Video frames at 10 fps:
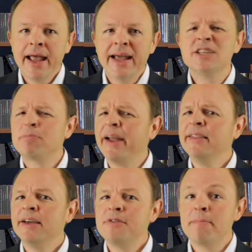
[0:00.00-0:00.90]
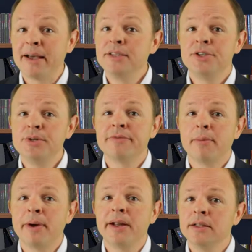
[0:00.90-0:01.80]
And is brand lift the best use of our
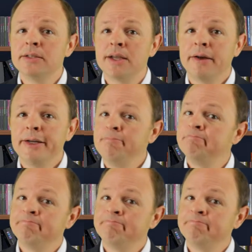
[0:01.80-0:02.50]
money in this area?